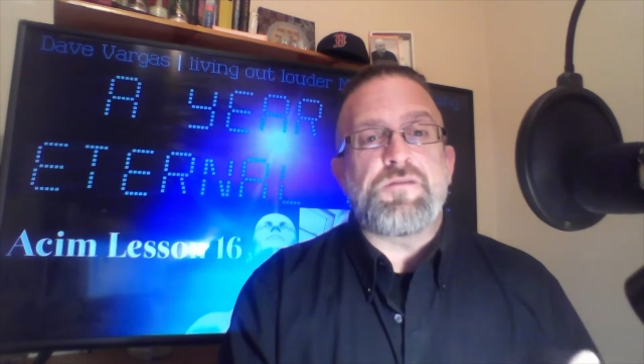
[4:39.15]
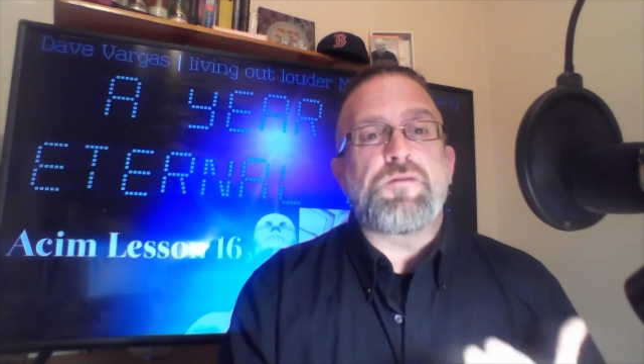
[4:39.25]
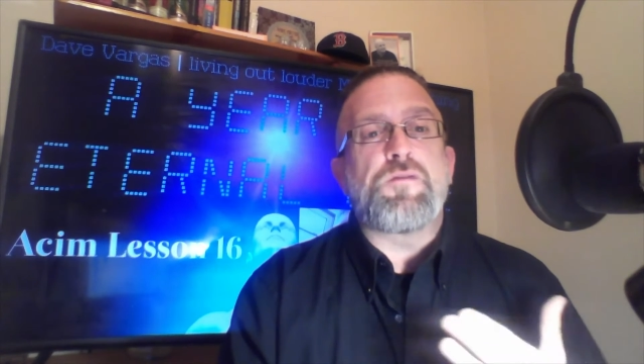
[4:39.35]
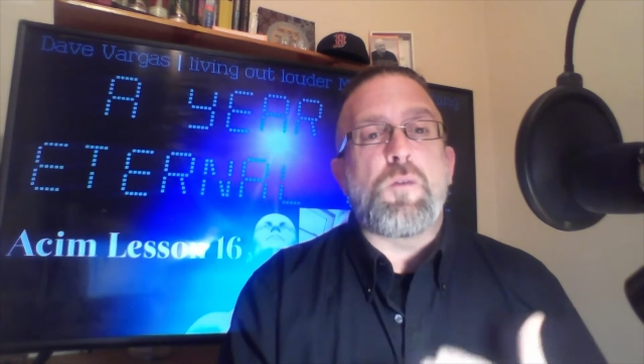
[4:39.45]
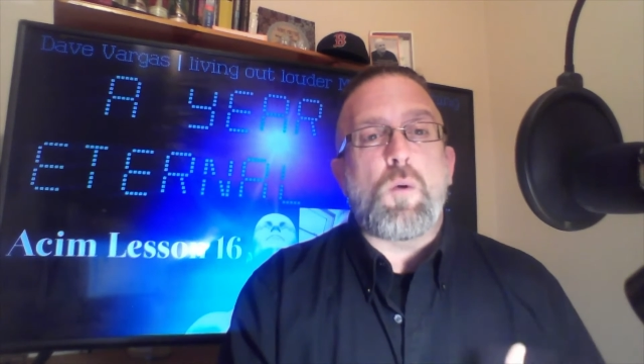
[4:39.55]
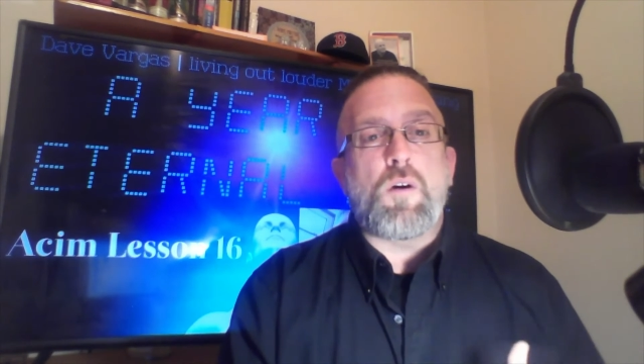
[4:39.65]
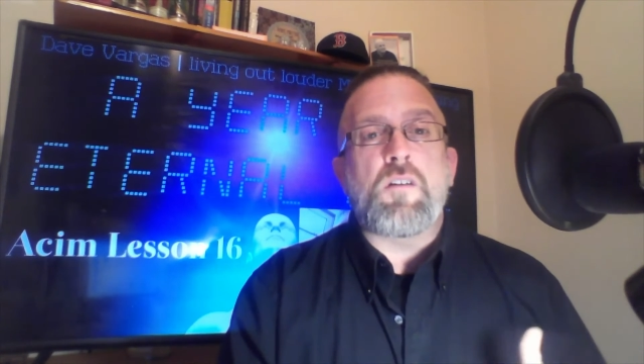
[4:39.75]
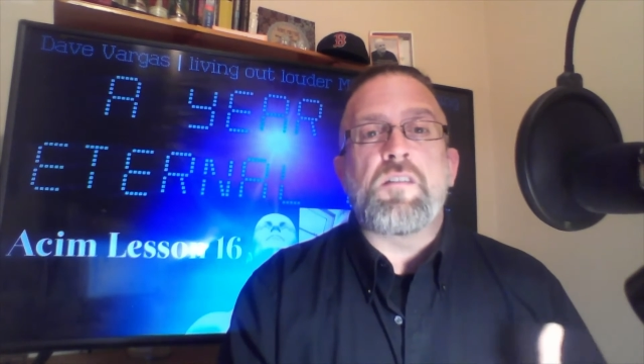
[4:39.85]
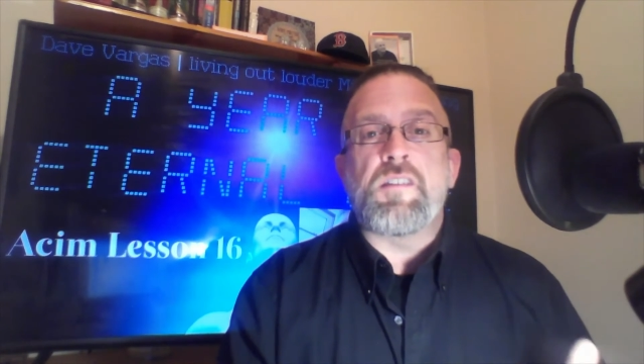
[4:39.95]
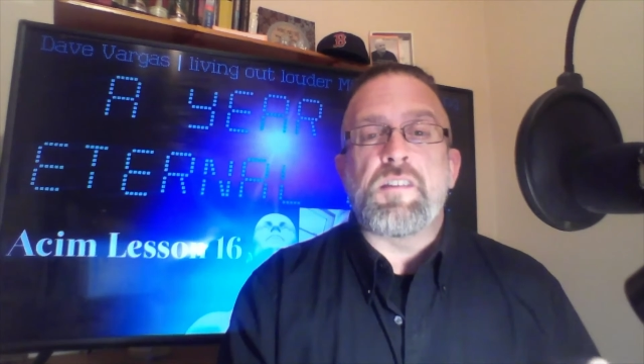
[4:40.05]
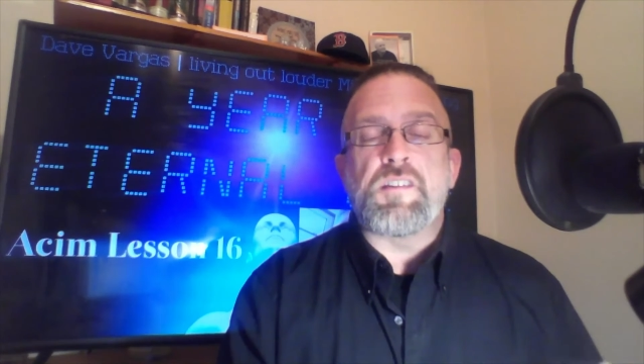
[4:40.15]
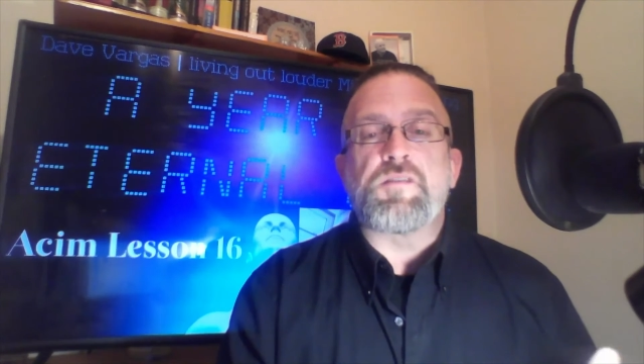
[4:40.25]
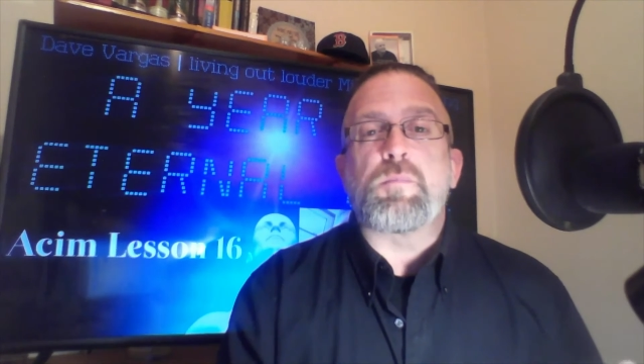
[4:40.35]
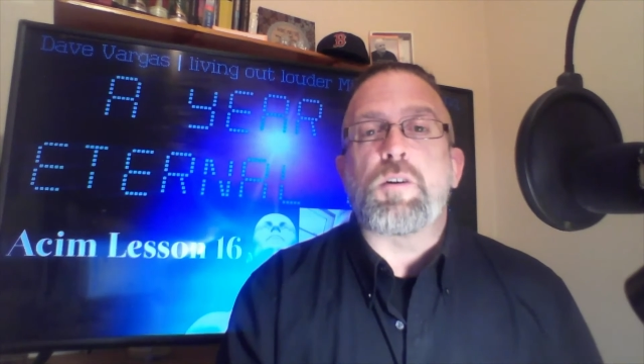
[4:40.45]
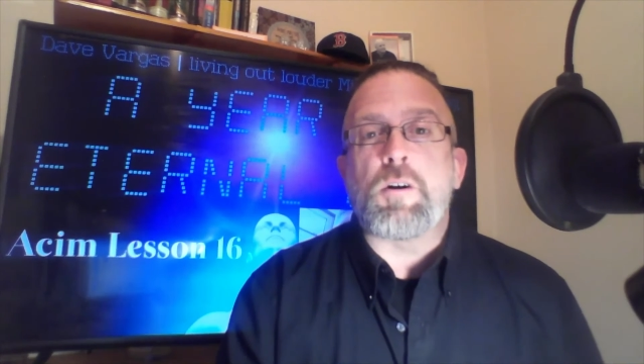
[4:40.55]
for this
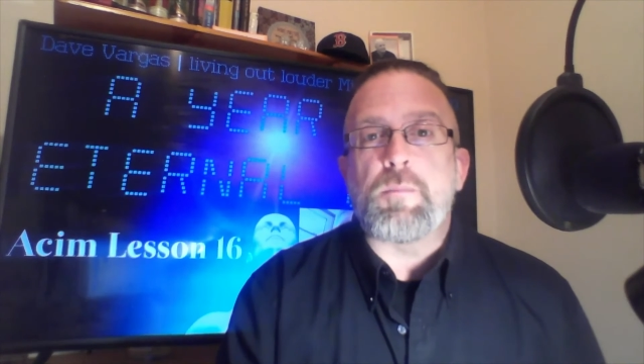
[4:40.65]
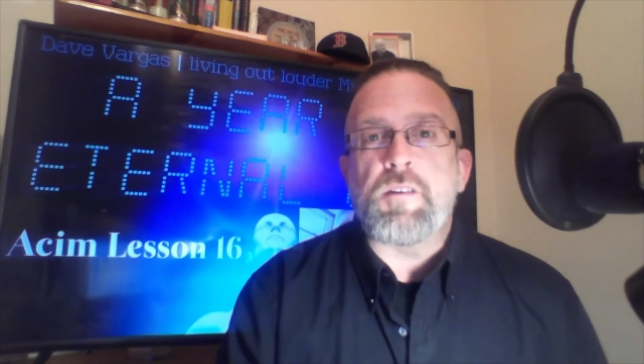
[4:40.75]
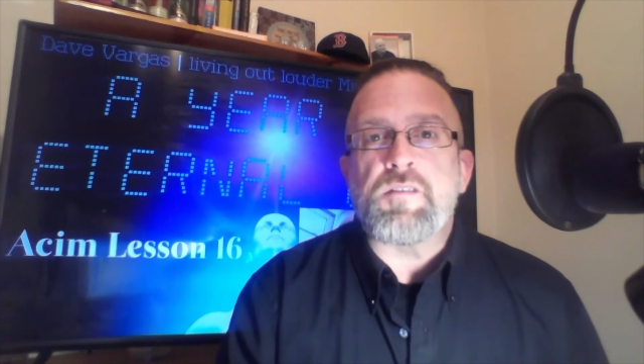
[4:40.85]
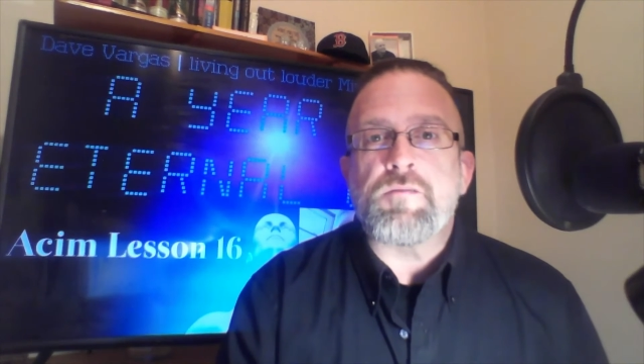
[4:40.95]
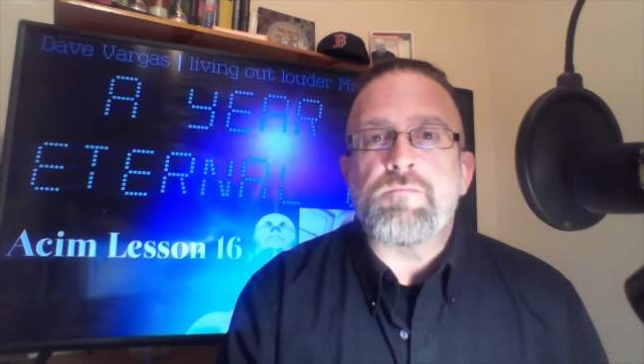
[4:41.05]
purpose.